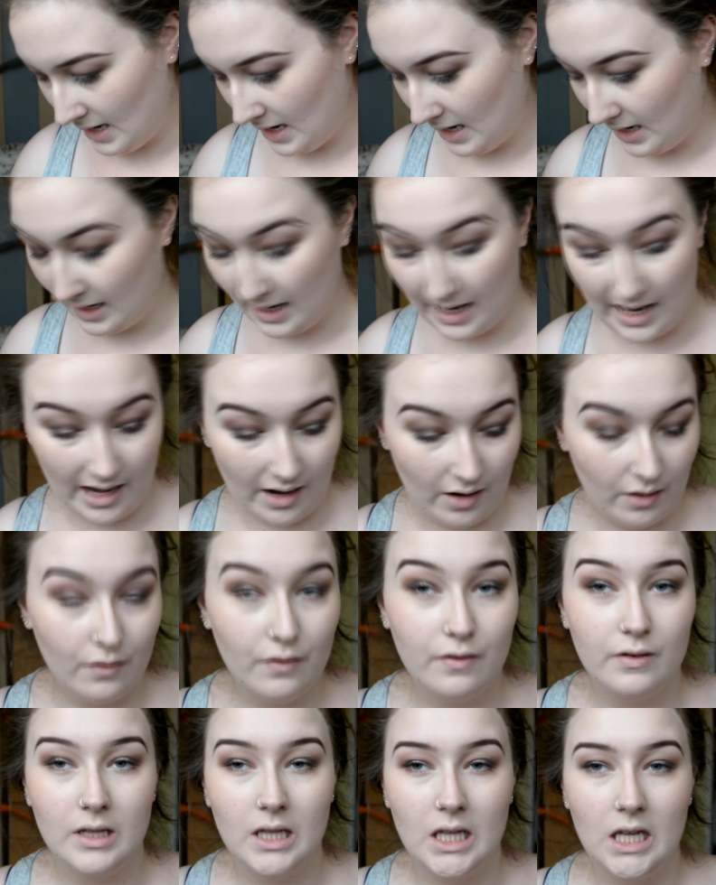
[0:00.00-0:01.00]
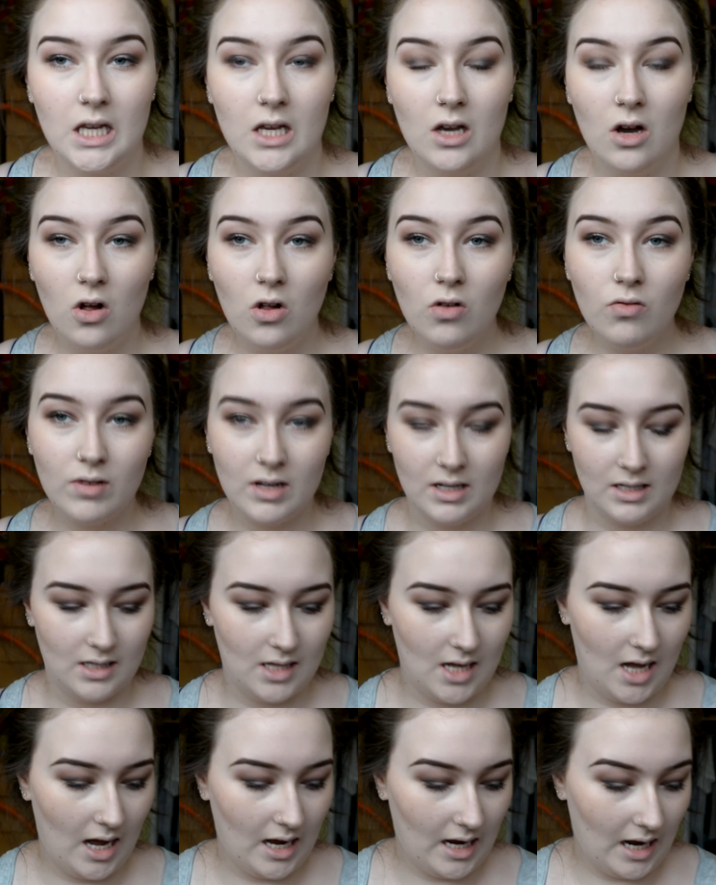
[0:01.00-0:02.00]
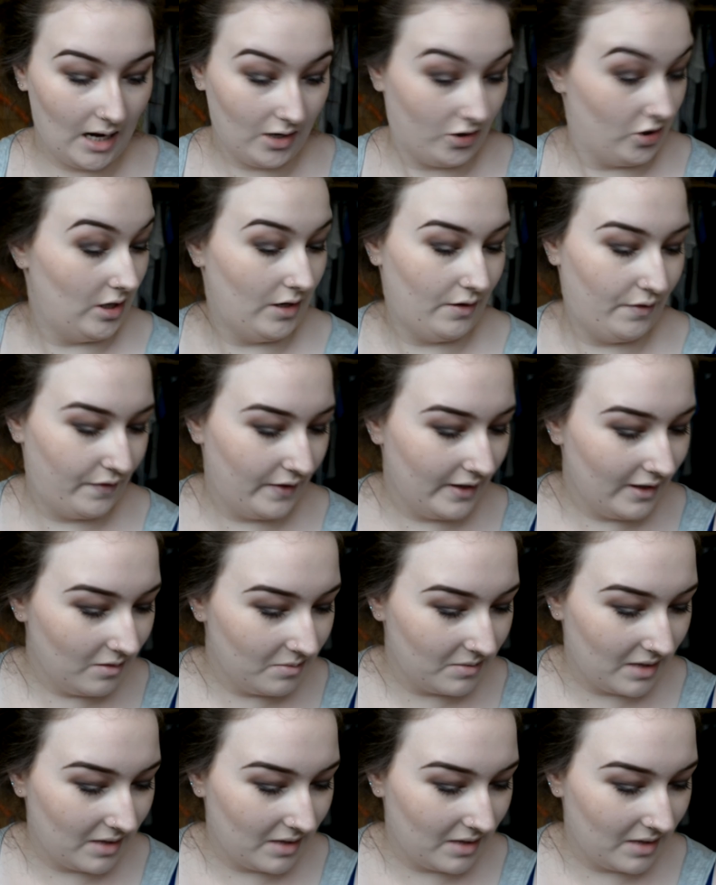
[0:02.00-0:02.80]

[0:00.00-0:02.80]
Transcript: Now for the whole reason that I actually filmed